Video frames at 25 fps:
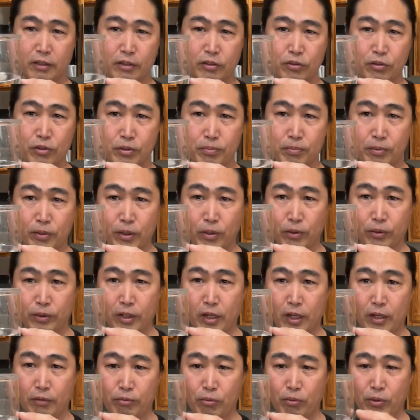just below the
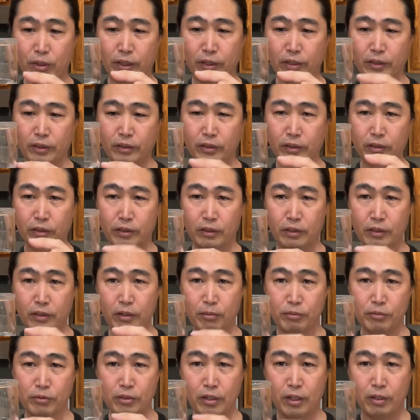halfway.
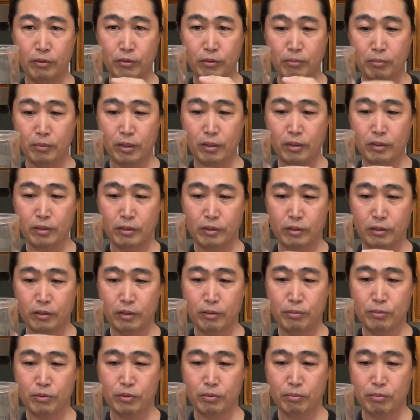Comes down to milk,
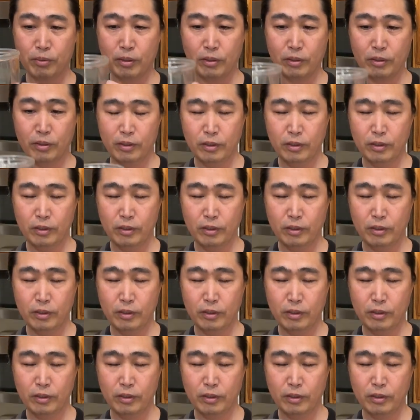comes to milk.